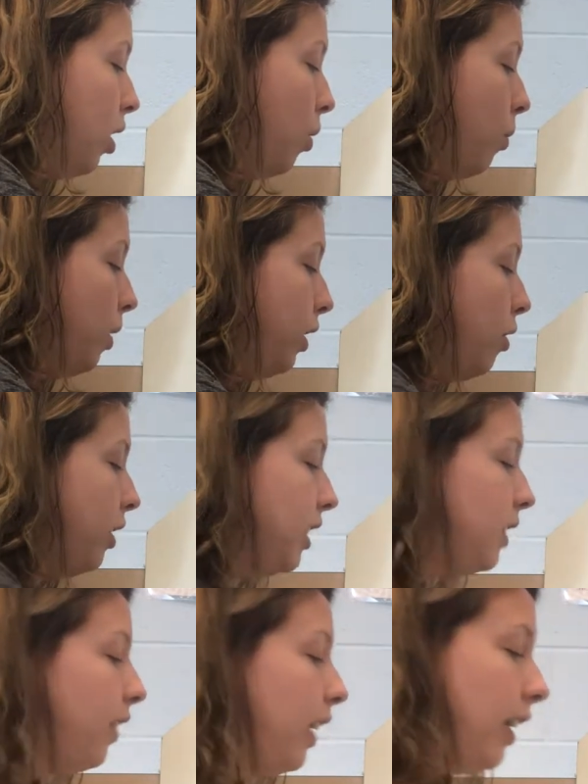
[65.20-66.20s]
would go on
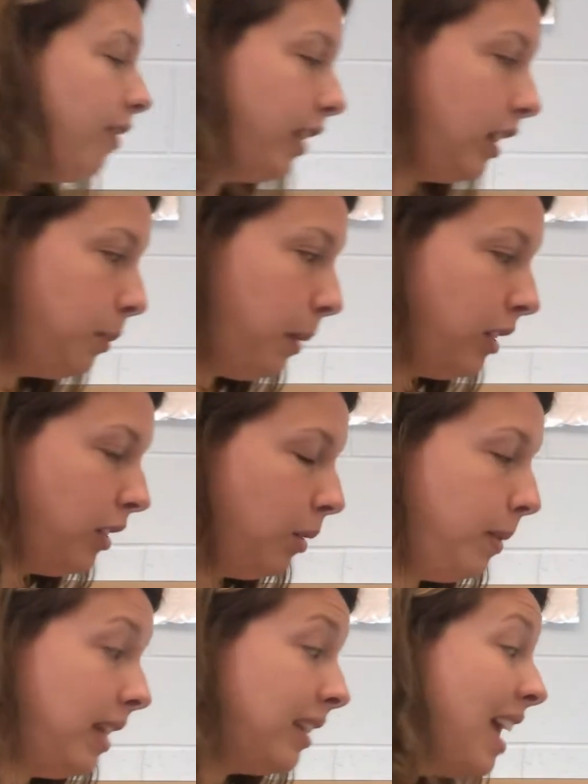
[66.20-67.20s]
this very first puzzle
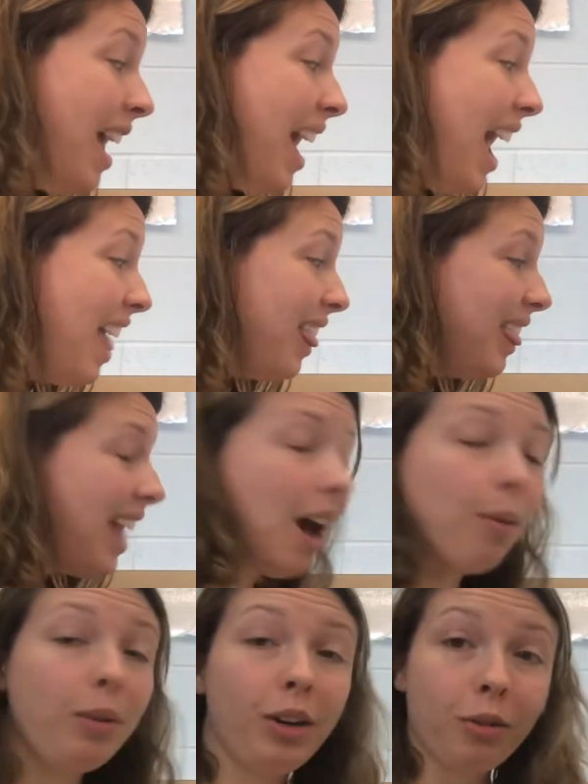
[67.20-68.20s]
piece, and
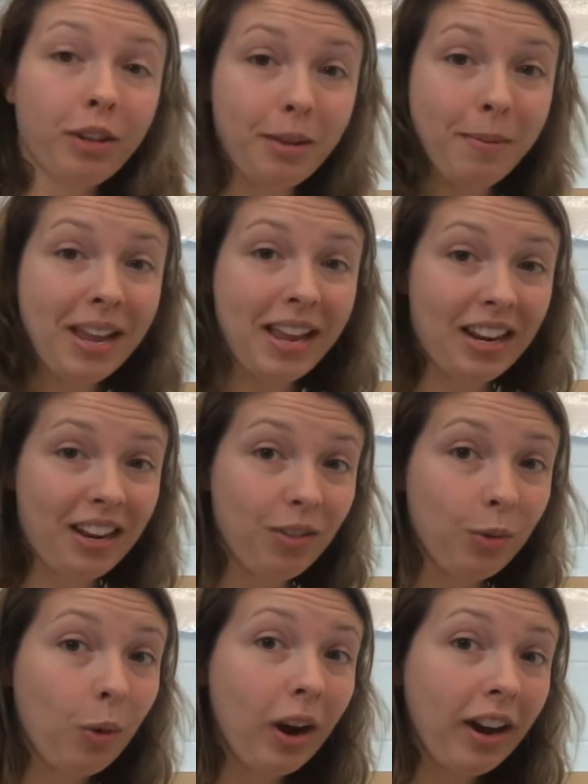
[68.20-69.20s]
that would go in the beginning of
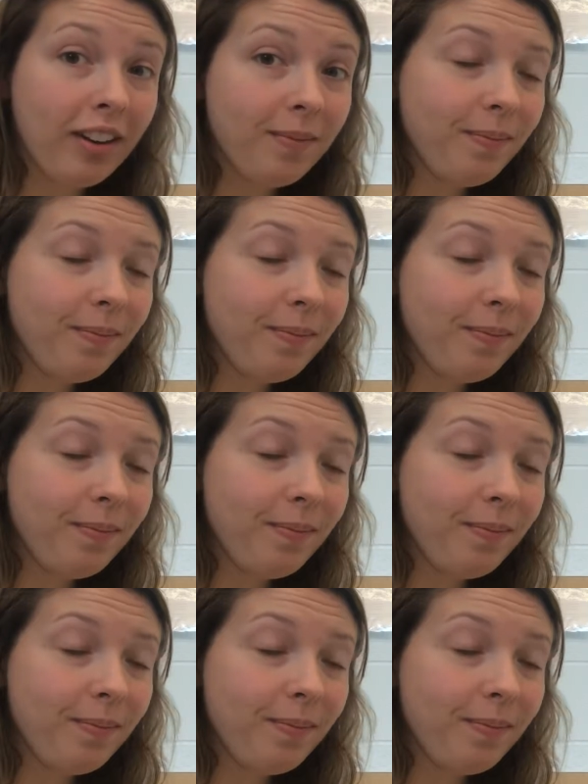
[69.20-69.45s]
the word.